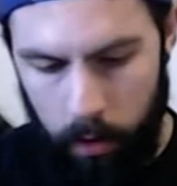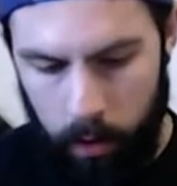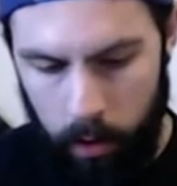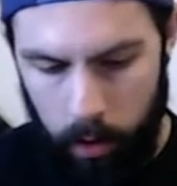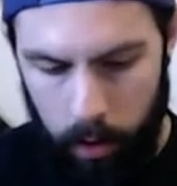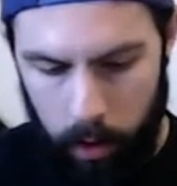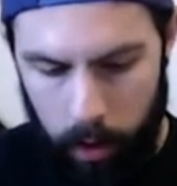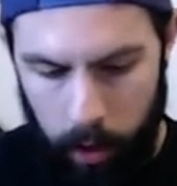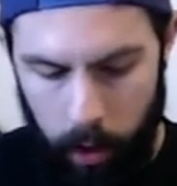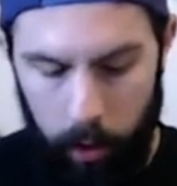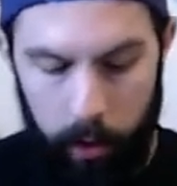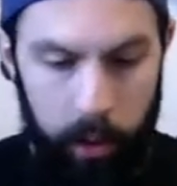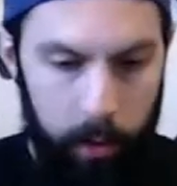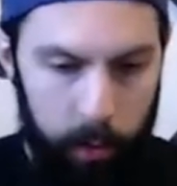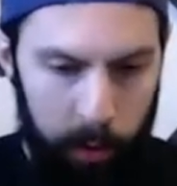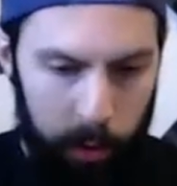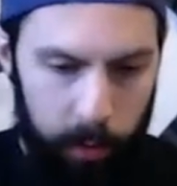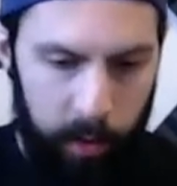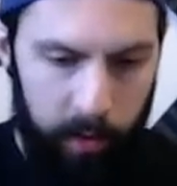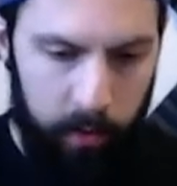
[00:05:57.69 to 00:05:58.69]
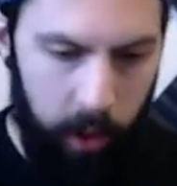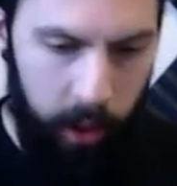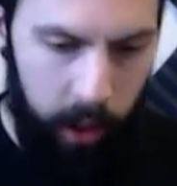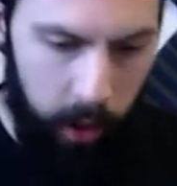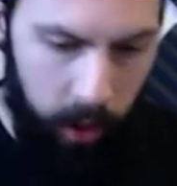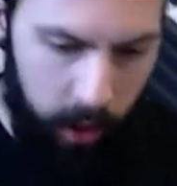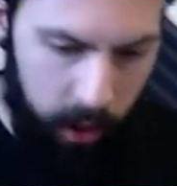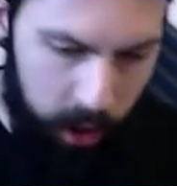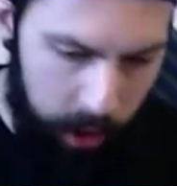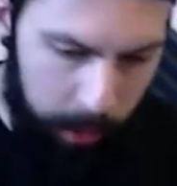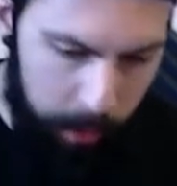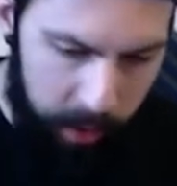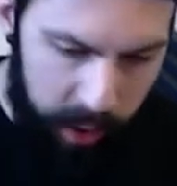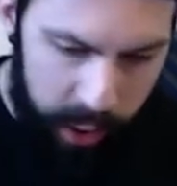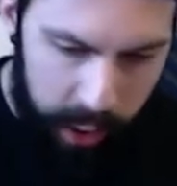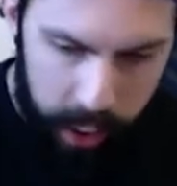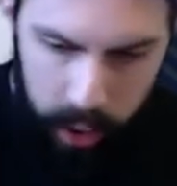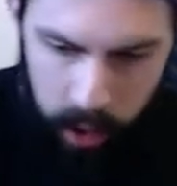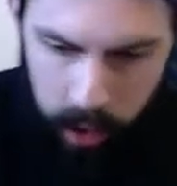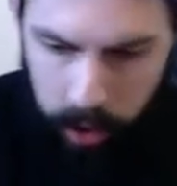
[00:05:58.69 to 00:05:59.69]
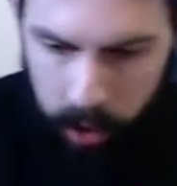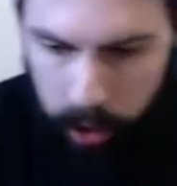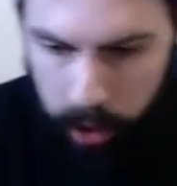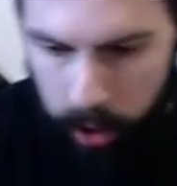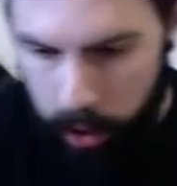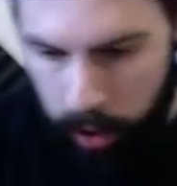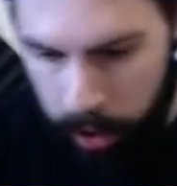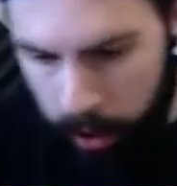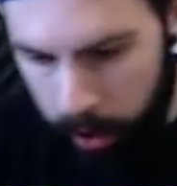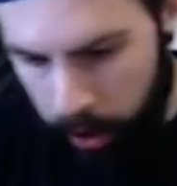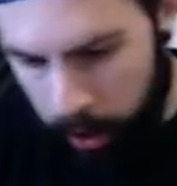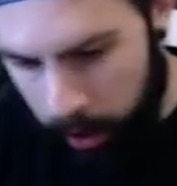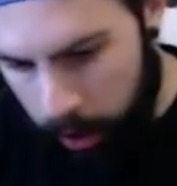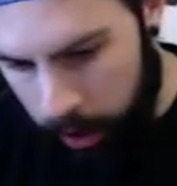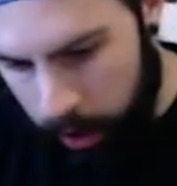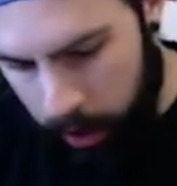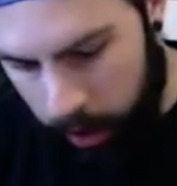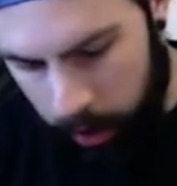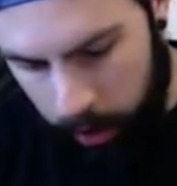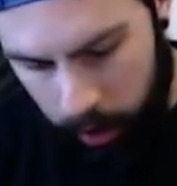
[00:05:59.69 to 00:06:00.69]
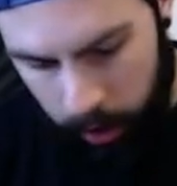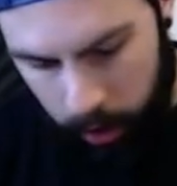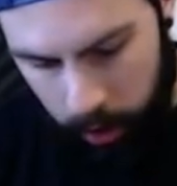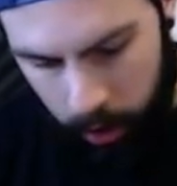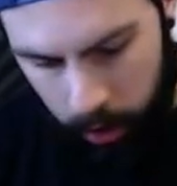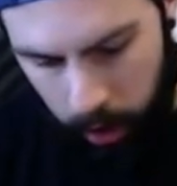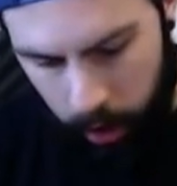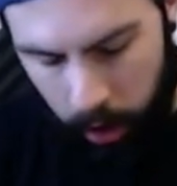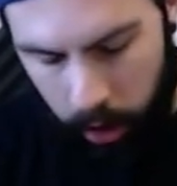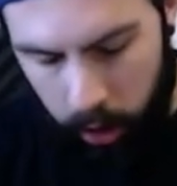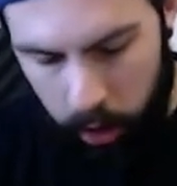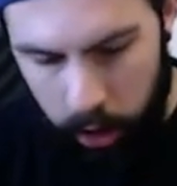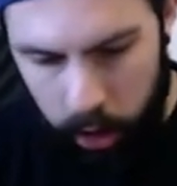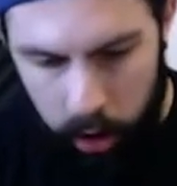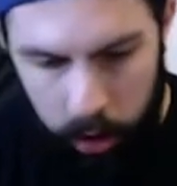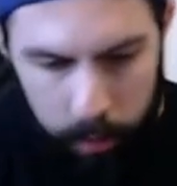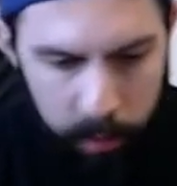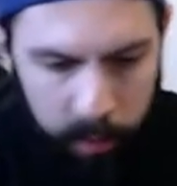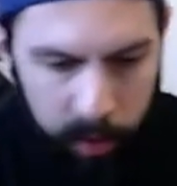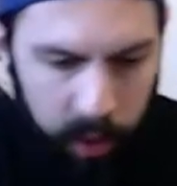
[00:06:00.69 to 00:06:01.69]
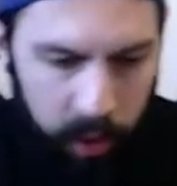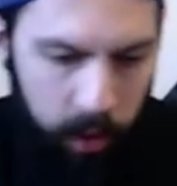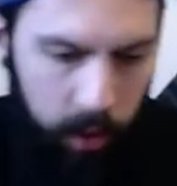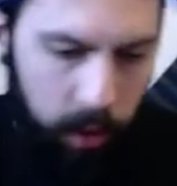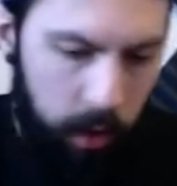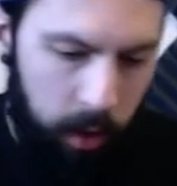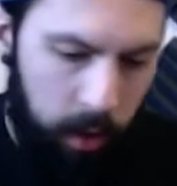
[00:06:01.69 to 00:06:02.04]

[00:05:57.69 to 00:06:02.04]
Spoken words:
Oh, this must be for the RGB. The URGs.